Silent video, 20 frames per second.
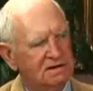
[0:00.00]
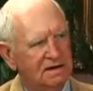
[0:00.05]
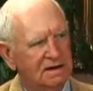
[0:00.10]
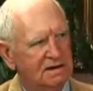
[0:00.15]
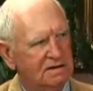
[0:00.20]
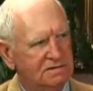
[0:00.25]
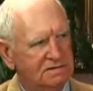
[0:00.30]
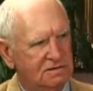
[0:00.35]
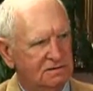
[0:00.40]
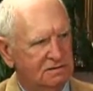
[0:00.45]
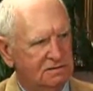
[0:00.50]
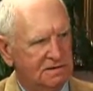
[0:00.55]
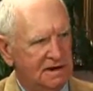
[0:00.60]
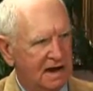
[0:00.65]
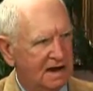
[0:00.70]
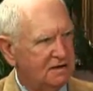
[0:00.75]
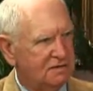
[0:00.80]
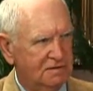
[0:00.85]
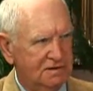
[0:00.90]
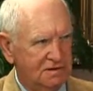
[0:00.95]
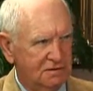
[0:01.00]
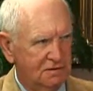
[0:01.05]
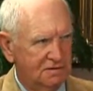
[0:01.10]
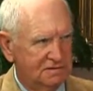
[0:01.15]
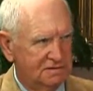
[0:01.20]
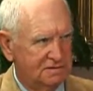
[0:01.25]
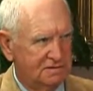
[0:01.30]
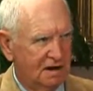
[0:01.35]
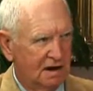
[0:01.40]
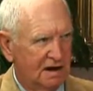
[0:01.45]
that gets your tax
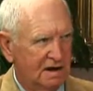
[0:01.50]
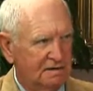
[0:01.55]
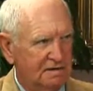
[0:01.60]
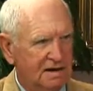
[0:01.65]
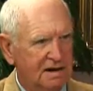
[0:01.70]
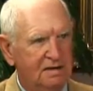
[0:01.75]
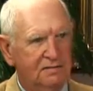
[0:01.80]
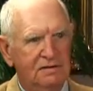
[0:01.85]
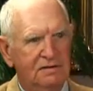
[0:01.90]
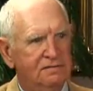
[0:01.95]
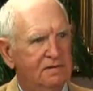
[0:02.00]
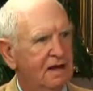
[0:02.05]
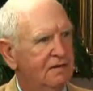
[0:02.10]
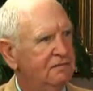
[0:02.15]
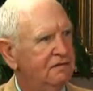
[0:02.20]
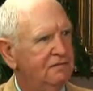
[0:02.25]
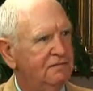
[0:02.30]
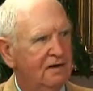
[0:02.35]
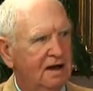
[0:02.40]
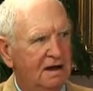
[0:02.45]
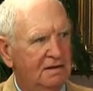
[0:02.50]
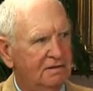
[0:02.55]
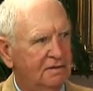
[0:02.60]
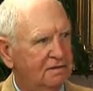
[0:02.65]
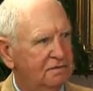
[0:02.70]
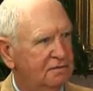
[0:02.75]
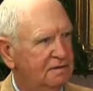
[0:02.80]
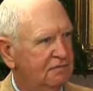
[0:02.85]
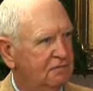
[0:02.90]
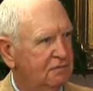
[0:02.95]
returns done, even if you haven't filed in
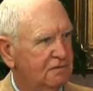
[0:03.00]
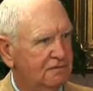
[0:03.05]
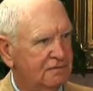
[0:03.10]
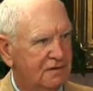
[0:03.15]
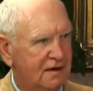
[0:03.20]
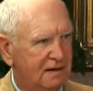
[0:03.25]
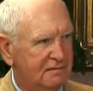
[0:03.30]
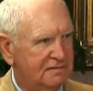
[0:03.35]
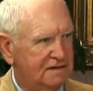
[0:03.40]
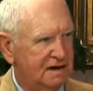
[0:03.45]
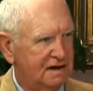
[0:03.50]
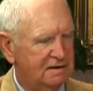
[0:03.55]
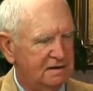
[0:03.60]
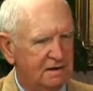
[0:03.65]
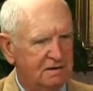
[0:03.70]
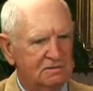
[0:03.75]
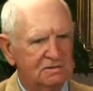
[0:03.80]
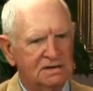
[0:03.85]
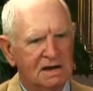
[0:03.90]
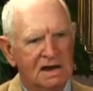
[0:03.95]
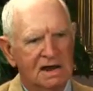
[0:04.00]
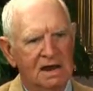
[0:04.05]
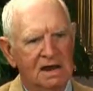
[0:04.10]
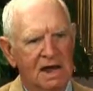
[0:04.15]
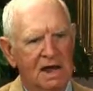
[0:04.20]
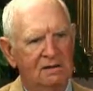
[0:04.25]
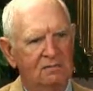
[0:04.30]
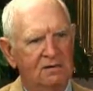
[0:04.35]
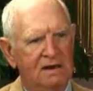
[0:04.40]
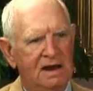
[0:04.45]
3, 4, 5, 10 years.
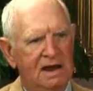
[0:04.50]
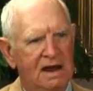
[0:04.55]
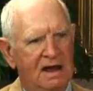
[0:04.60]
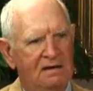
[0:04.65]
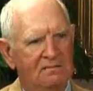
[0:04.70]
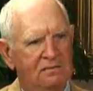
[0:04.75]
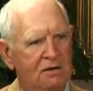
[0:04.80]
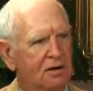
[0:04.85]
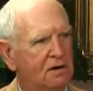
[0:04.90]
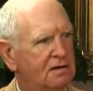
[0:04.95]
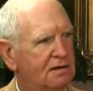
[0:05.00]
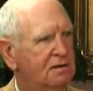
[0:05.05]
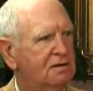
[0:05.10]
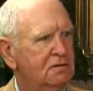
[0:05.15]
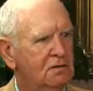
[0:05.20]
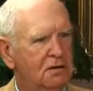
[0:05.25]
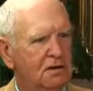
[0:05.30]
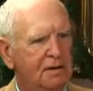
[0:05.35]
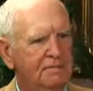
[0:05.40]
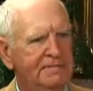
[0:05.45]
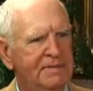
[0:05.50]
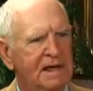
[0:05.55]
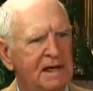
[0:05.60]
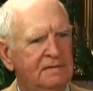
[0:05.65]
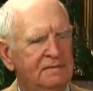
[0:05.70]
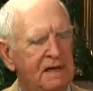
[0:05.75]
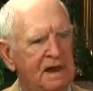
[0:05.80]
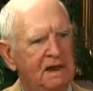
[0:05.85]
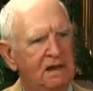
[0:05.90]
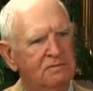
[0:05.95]
And we have Gartland Law
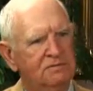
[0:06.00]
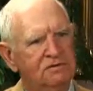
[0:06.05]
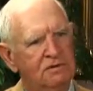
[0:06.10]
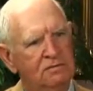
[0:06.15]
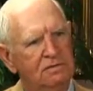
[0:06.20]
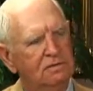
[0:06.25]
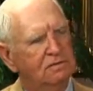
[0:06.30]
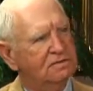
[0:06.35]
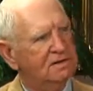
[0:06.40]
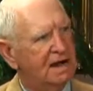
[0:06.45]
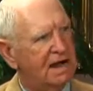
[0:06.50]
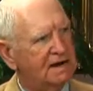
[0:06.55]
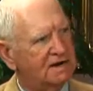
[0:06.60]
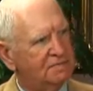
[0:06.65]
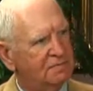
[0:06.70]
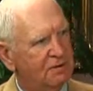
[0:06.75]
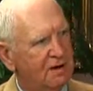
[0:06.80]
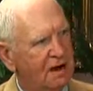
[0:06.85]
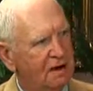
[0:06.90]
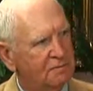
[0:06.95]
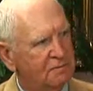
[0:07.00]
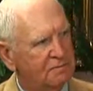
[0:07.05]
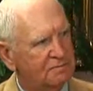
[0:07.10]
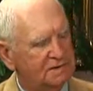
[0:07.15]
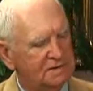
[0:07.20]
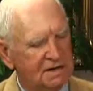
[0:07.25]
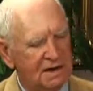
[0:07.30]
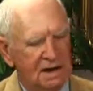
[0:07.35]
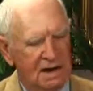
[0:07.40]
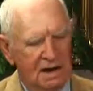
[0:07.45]
that helps you with your tax
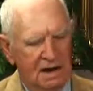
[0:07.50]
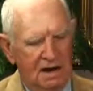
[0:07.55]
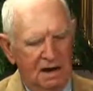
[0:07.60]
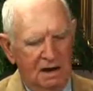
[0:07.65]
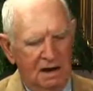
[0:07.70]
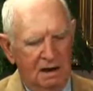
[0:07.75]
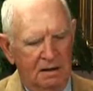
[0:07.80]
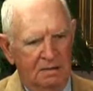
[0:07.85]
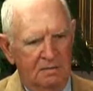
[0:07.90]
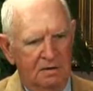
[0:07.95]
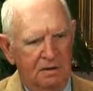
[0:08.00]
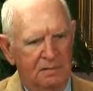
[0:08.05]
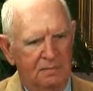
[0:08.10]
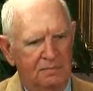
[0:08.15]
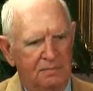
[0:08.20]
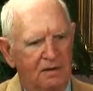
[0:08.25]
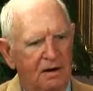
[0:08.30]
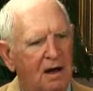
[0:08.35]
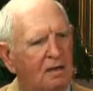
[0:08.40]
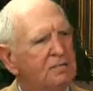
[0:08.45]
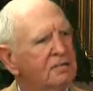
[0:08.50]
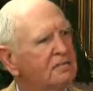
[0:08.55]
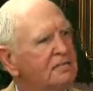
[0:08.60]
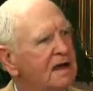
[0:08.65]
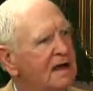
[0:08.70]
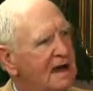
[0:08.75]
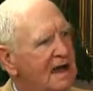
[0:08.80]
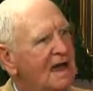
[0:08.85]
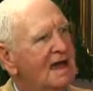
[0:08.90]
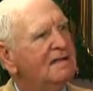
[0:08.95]
problems. The problem
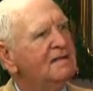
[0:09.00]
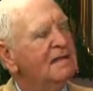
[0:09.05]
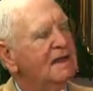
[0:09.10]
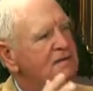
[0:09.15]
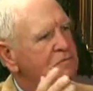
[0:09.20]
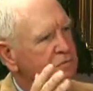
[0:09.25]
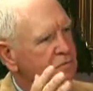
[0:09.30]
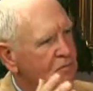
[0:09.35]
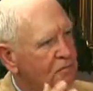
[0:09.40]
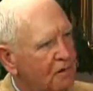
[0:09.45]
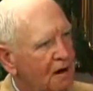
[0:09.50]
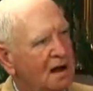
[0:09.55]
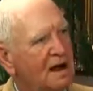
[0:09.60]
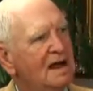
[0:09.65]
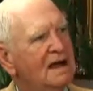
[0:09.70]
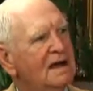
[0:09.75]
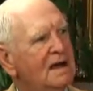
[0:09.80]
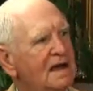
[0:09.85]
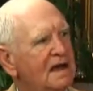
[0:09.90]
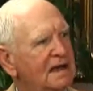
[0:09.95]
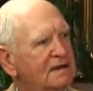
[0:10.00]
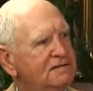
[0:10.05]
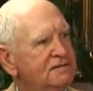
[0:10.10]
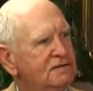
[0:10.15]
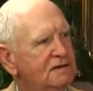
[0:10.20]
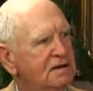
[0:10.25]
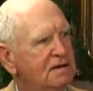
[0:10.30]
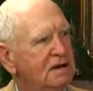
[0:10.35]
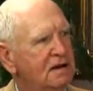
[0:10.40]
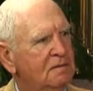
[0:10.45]
I had, and that's why I asked
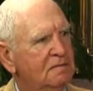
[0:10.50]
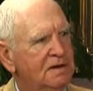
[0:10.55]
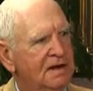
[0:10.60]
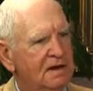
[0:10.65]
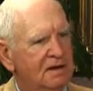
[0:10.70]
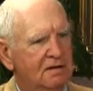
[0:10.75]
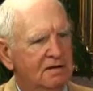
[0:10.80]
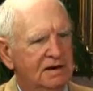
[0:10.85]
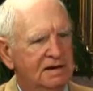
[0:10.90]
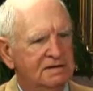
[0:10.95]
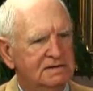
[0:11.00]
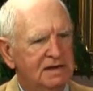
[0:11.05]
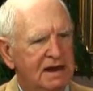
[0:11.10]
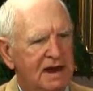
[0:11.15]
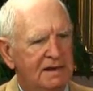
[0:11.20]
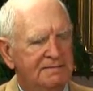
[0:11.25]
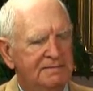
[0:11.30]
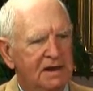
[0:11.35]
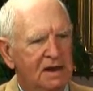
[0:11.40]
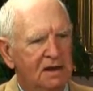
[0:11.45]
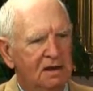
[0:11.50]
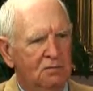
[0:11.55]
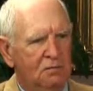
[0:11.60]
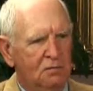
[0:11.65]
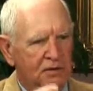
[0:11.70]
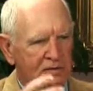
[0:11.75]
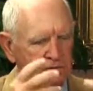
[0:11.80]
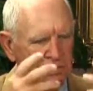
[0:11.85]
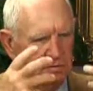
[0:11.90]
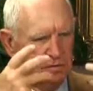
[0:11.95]
you to come here, is that
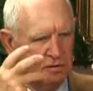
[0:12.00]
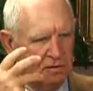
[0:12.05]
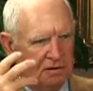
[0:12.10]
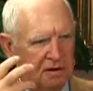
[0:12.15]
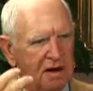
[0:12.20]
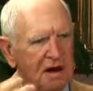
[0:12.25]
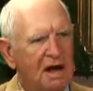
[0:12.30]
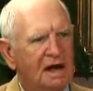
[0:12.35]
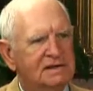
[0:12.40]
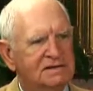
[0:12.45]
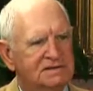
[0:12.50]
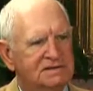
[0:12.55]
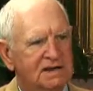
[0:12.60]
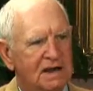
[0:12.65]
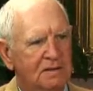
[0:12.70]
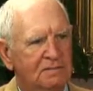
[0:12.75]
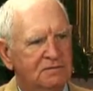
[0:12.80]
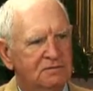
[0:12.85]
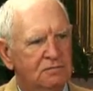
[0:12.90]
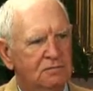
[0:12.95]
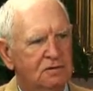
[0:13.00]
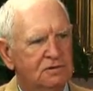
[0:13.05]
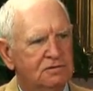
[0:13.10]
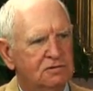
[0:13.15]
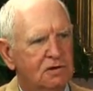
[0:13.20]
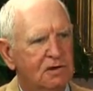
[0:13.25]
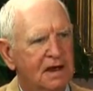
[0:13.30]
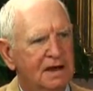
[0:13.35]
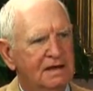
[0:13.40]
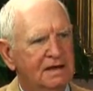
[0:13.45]
with your concepts, we're
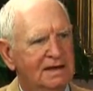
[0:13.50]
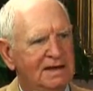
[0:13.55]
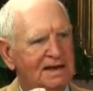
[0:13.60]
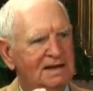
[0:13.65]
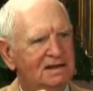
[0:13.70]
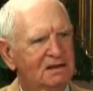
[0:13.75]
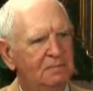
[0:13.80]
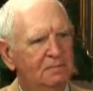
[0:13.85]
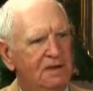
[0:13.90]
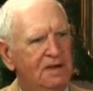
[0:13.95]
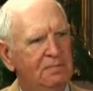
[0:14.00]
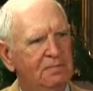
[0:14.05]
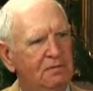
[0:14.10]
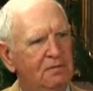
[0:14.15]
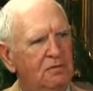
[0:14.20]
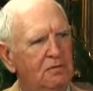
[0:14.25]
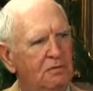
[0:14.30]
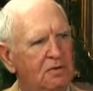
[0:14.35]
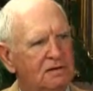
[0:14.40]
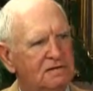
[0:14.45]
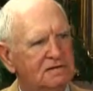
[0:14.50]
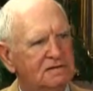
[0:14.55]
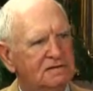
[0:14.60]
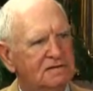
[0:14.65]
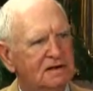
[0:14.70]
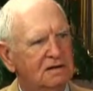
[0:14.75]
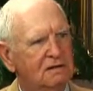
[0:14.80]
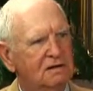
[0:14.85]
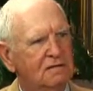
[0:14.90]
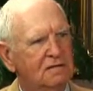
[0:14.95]
trying to get the people who are
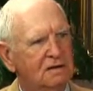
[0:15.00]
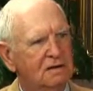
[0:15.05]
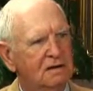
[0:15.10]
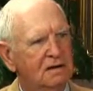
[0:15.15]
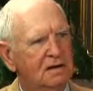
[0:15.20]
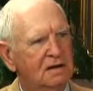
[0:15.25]
still